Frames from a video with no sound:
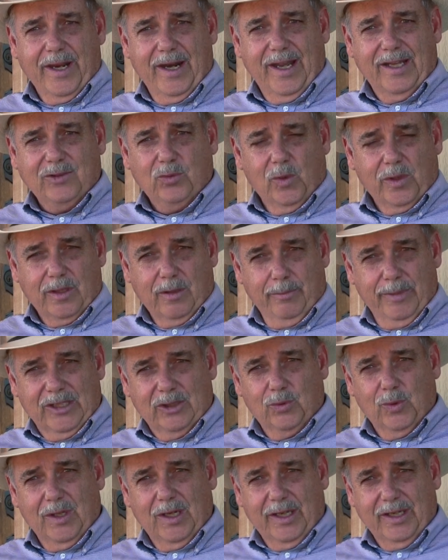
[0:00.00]
and that's what the
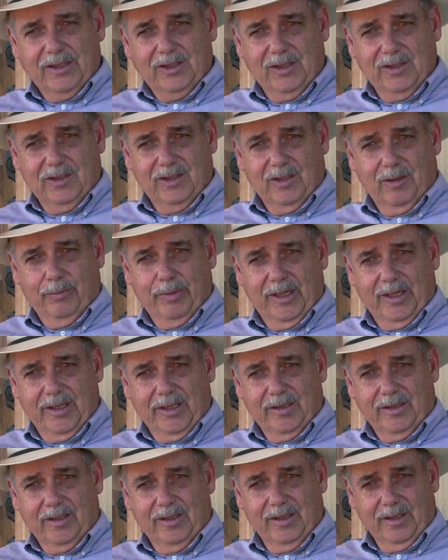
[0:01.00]
best relationship
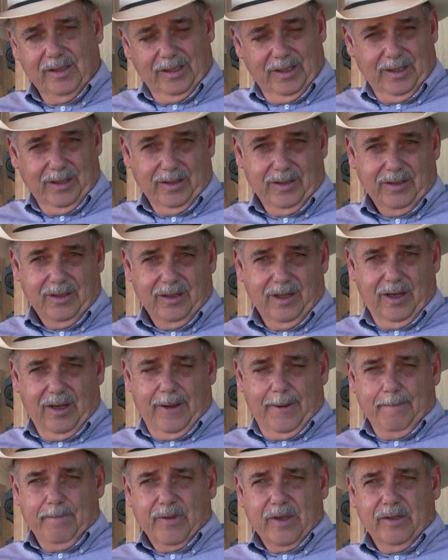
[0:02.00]
it is.
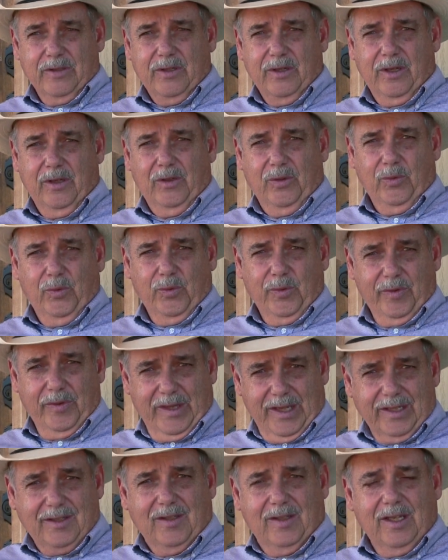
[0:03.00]
So
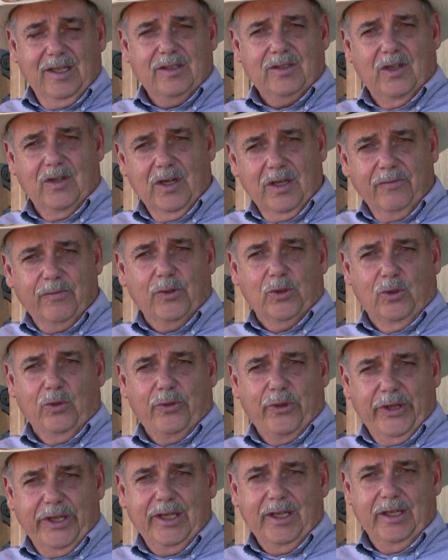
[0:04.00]
that's it's a
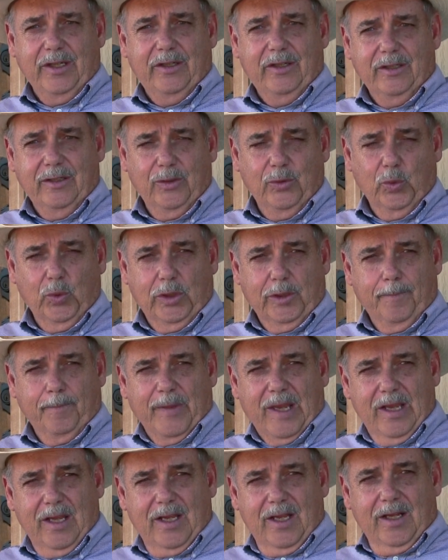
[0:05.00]
difficult thing to uh,
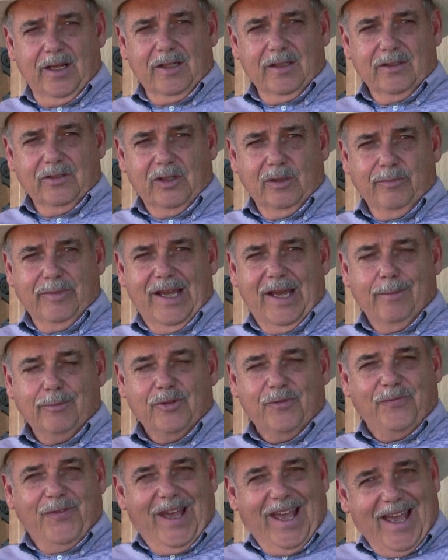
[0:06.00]
sometimes
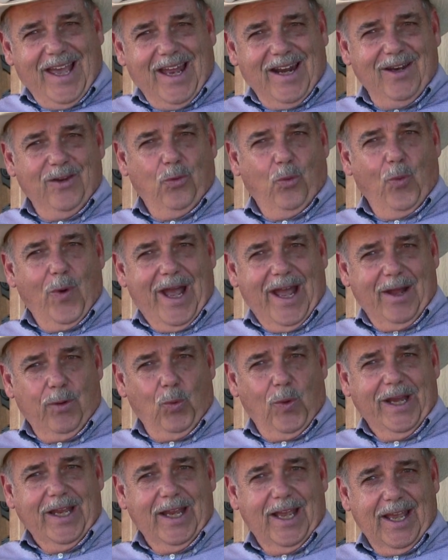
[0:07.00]
find the right
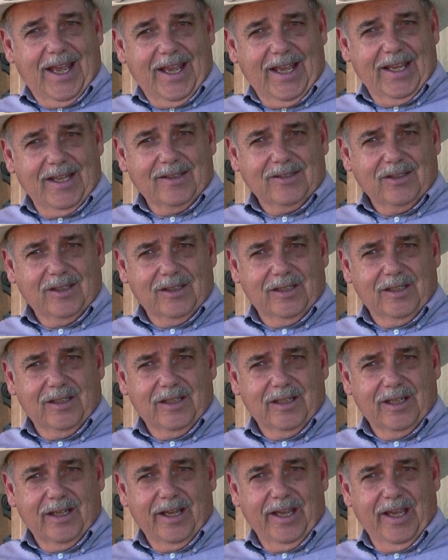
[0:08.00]
way to ask,
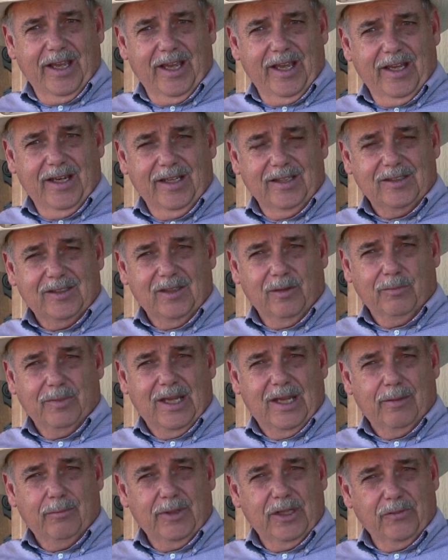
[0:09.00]
and it's
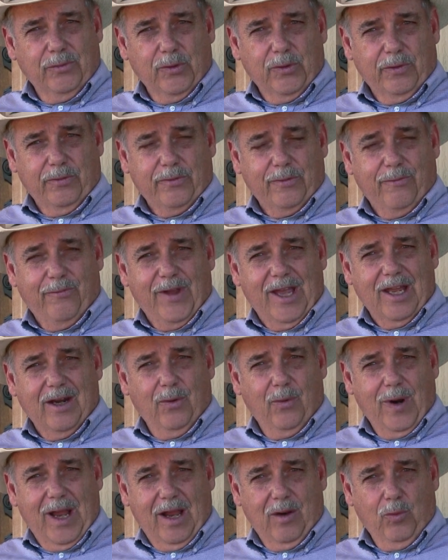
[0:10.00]
sometimes difficult to find the
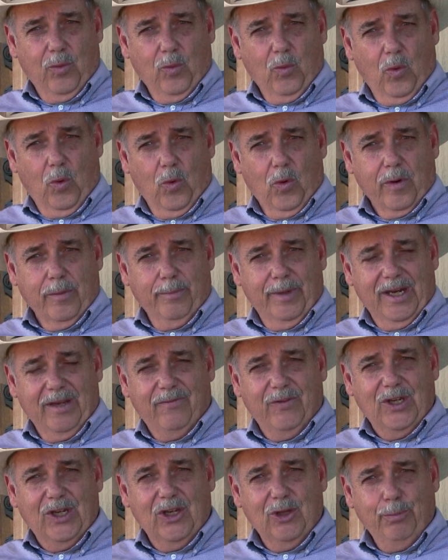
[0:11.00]
right reward. But
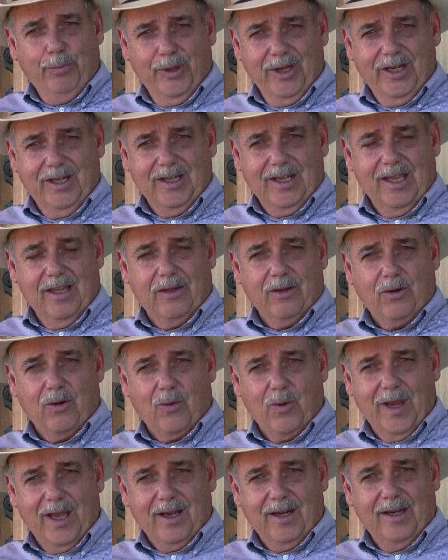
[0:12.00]
if you do put it together
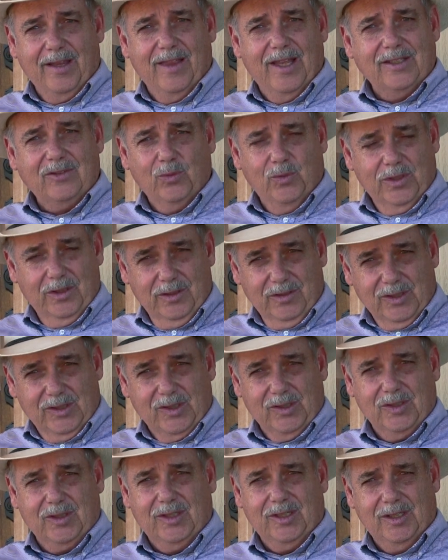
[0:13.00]
correctly, that's when the
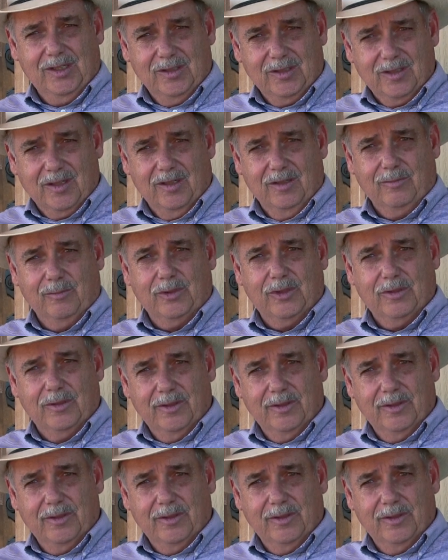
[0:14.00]
success comes.